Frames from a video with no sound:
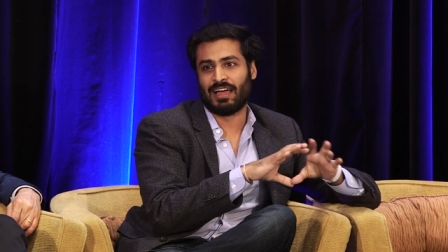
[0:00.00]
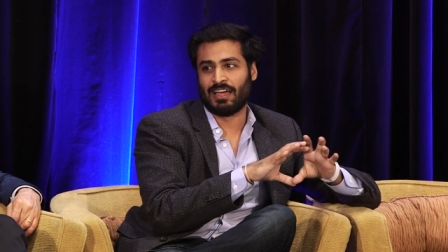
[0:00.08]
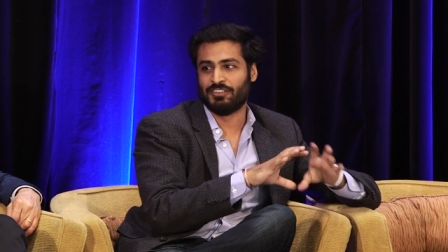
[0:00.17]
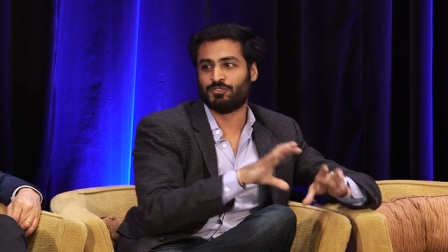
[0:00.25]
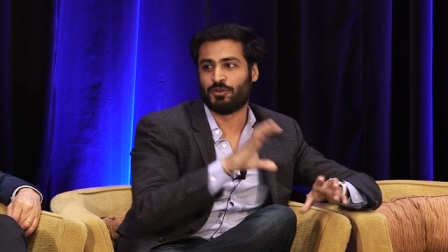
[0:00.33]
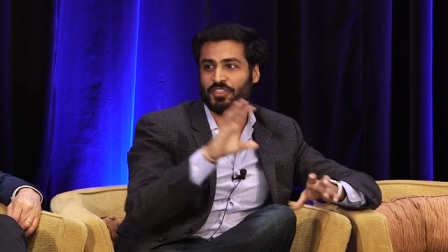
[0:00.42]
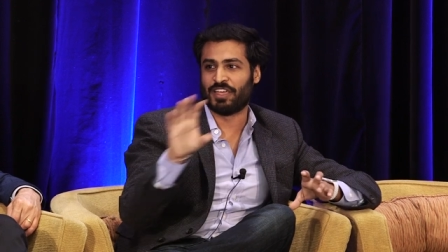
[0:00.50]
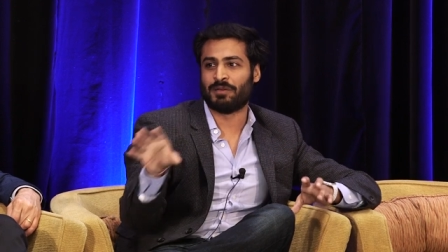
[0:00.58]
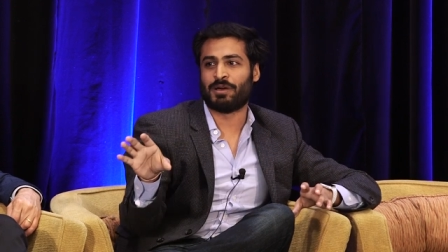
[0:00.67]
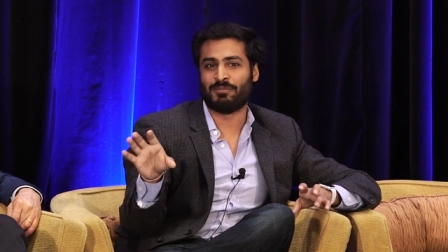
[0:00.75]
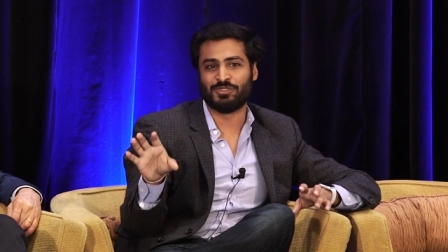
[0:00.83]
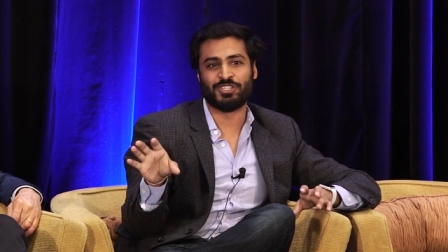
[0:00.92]
I'd sort of think
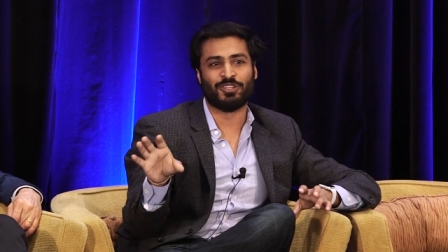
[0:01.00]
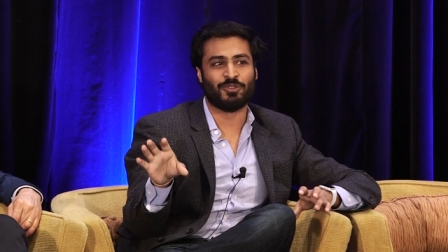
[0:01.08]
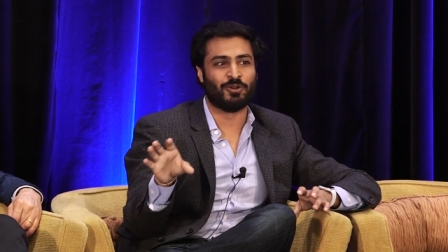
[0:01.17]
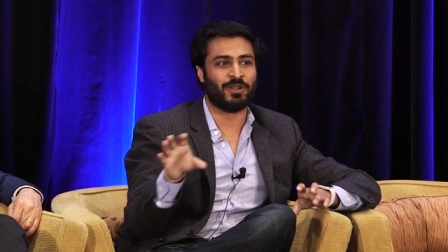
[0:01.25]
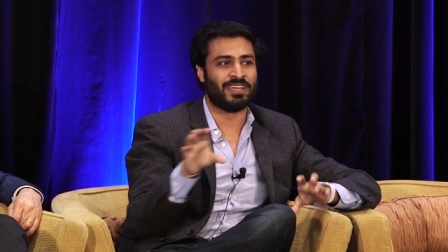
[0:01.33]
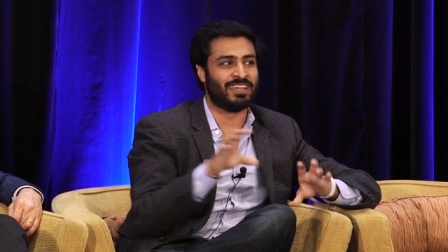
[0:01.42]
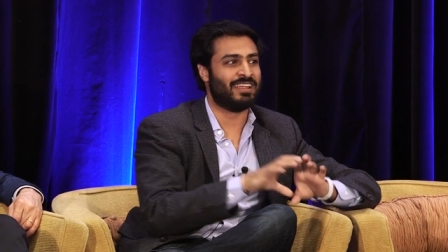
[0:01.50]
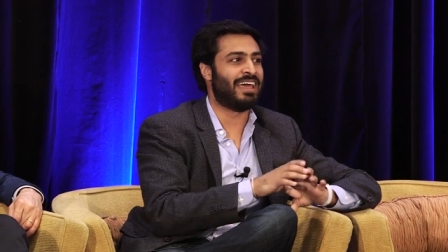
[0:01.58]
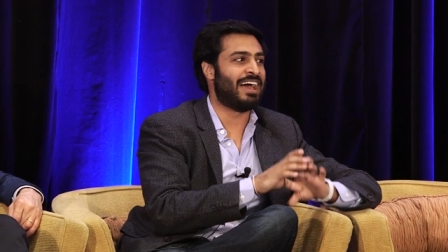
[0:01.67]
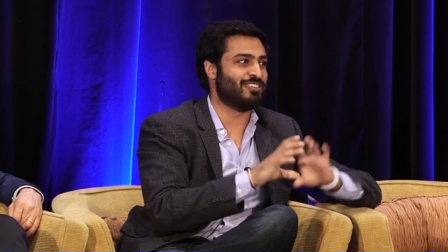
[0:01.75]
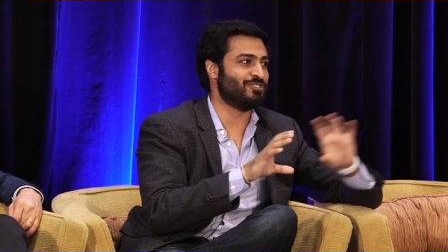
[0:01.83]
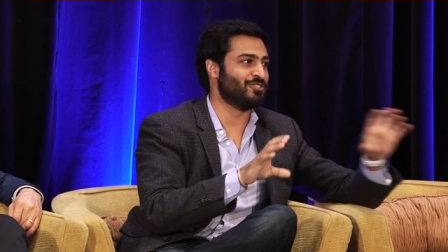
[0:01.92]
about machine learning and
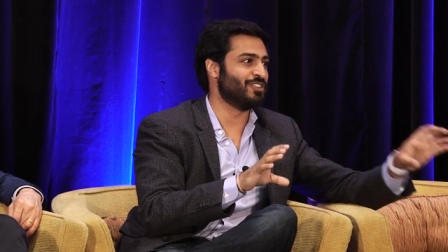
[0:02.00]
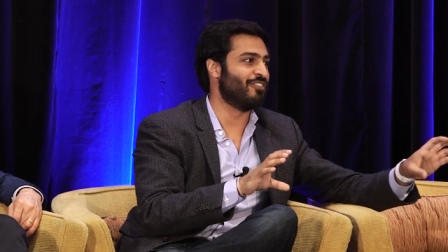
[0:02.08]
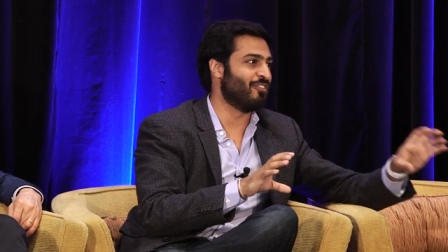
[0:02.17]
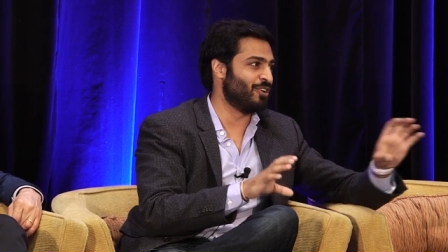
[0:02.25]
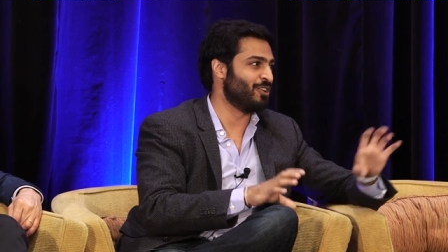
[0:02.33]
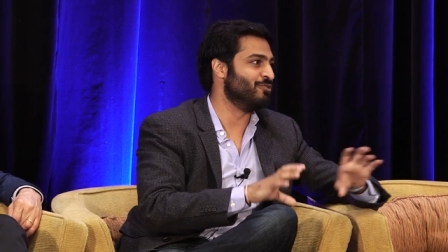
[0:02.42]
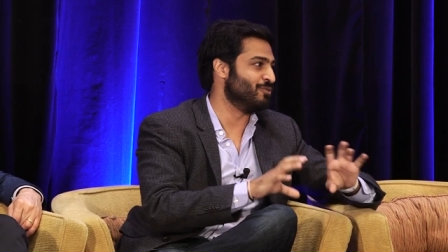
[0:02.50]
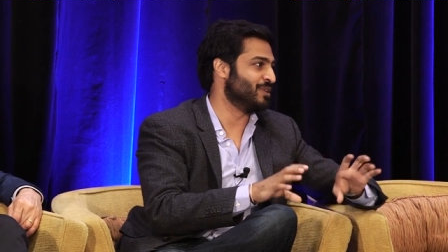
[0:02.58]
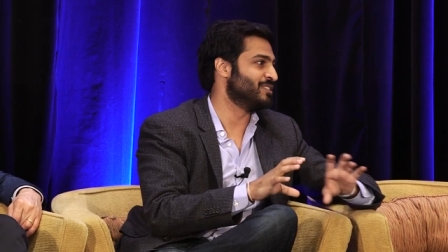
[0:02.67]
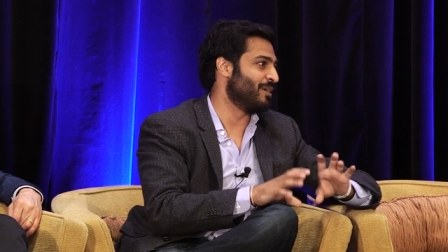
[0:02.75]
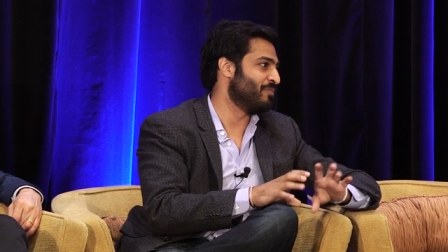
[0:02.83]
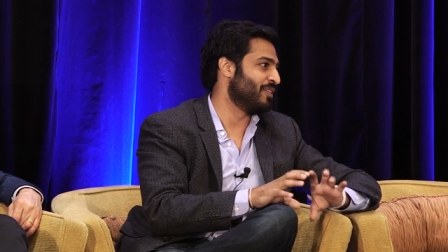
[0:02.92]
ask yourself, are you
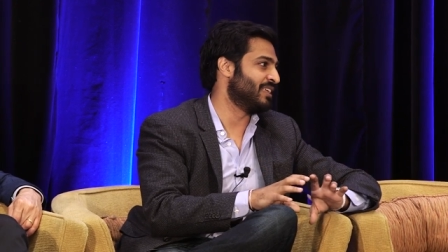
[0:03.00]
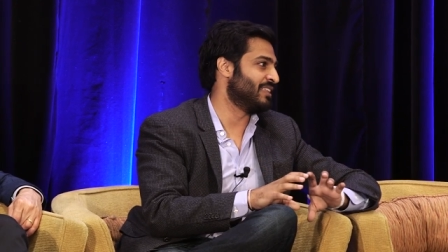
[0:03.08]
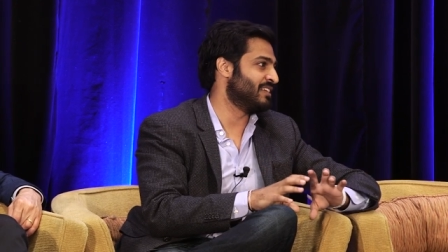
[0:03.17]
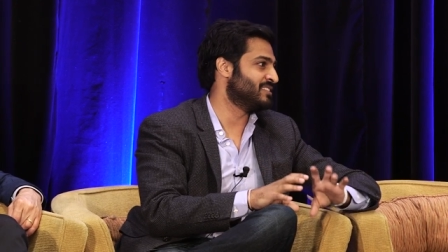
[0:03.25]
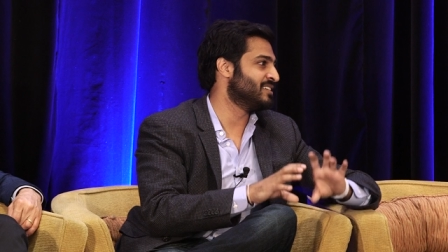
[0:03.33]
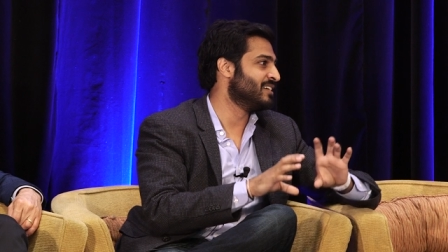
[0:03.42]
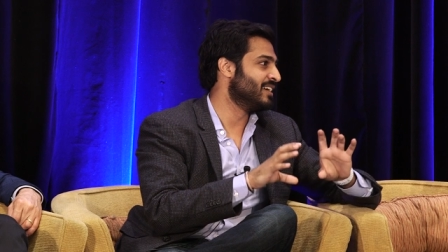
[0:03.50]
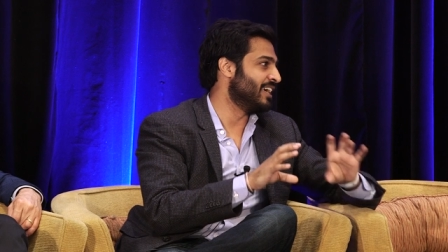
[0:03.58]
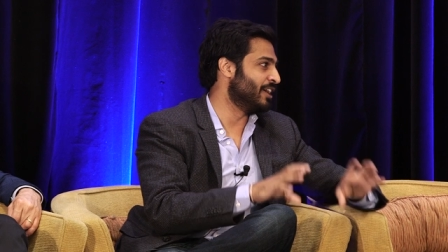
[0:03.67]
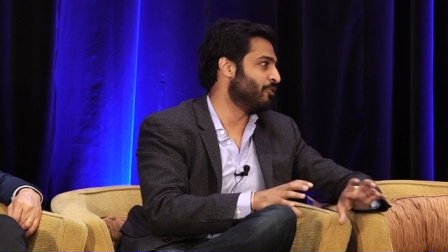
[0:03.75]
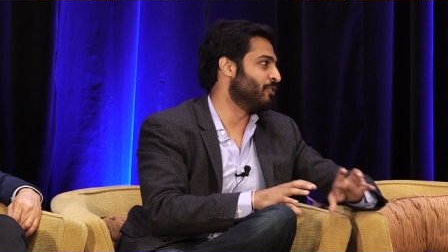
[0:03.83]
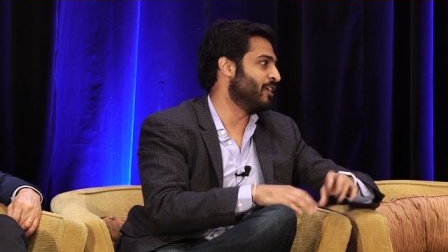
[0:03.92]
doing something that's
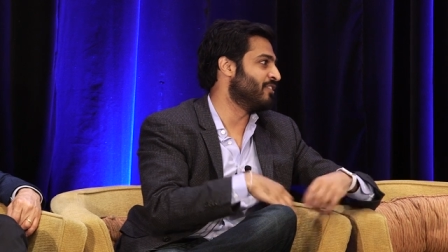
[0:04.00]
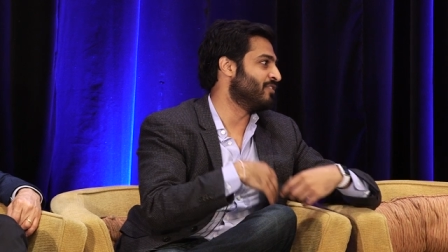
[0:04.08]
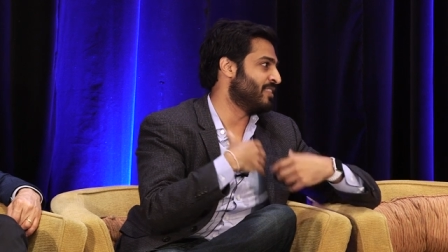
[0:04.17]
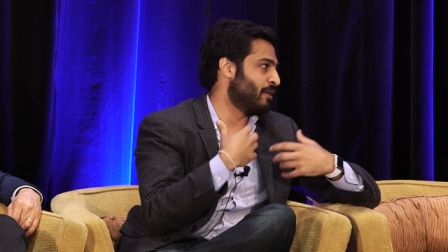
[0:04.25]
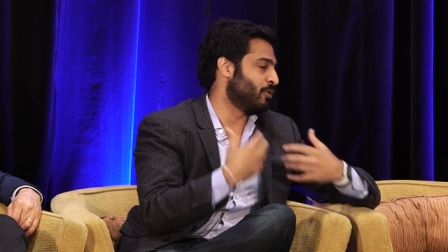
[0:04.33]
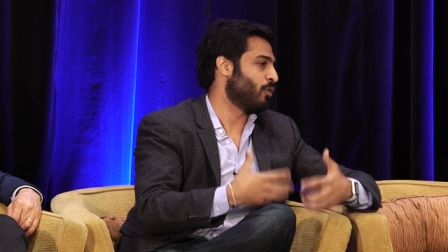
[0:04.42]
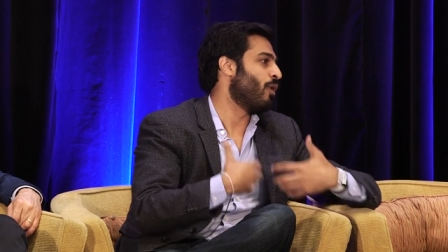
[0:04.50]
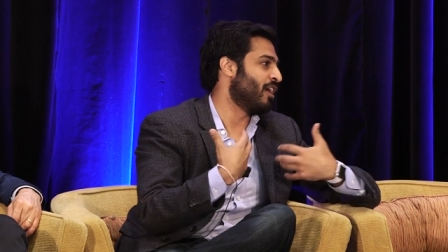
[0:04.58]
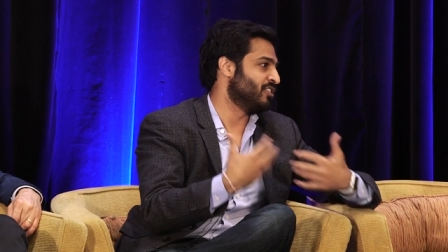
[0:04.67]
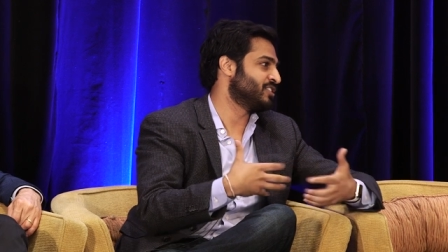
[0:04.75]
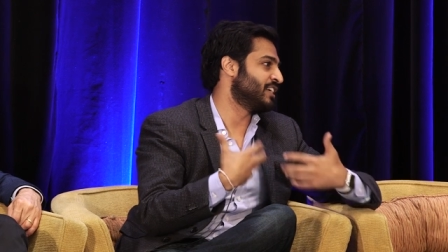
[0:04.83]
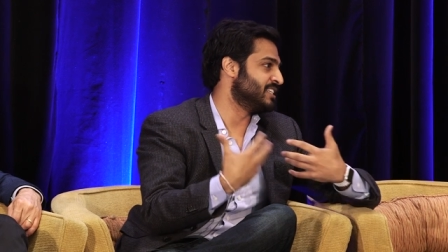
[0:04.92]
iterative and that
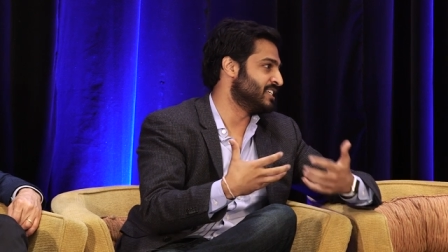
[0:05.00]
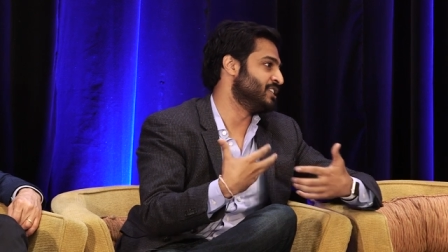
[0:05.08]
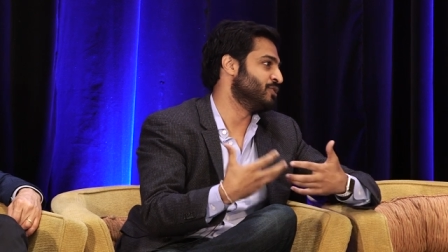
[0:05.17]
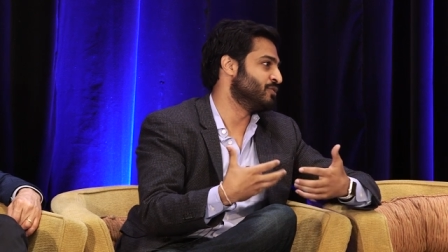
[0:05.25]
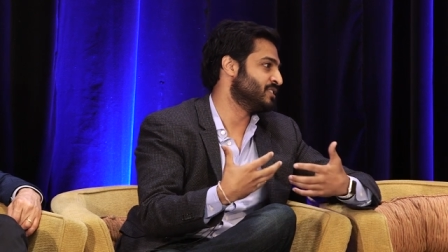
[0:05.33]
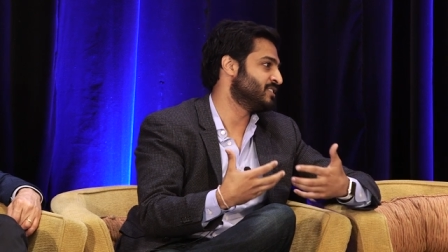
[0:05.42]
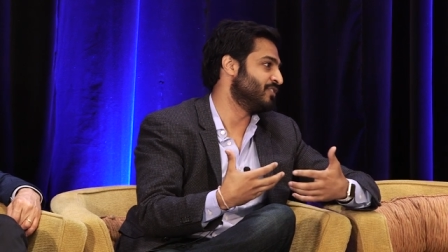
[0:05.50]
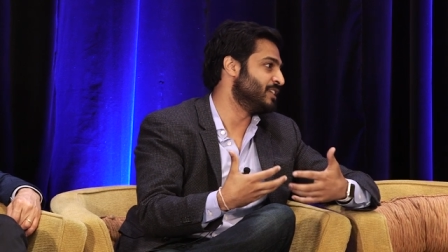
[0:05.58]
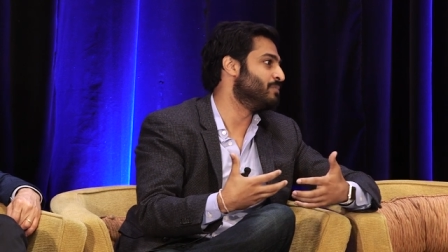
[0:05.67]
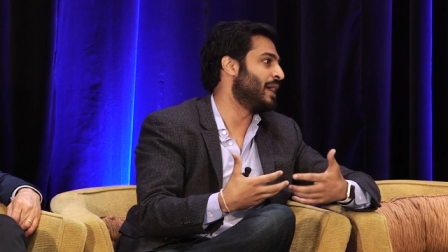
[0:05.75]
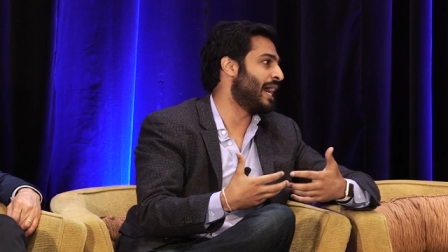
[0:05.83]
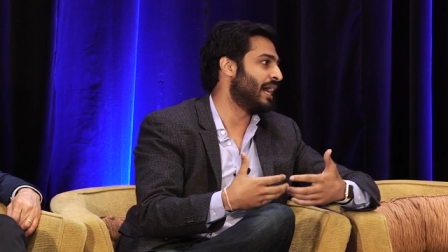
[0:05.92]
requires continuous
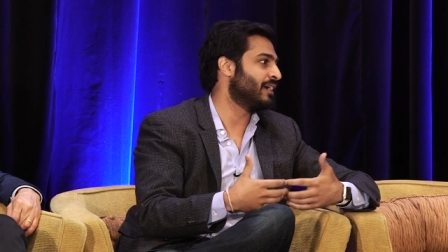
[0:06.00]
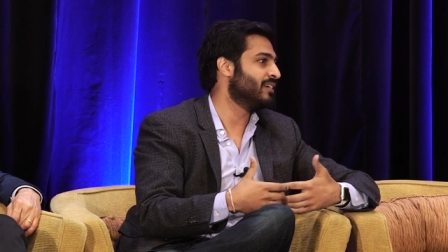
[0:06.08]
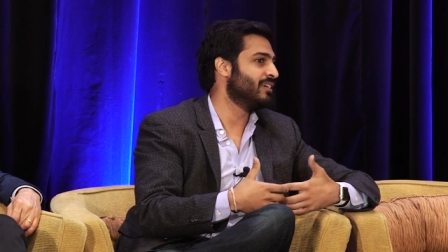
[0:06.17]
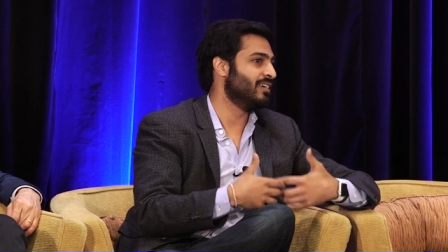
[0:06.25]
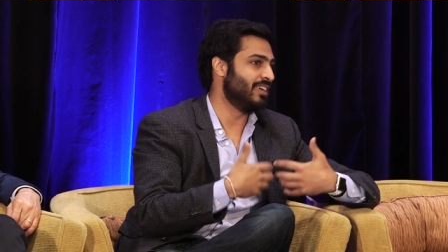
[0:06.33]
feedback?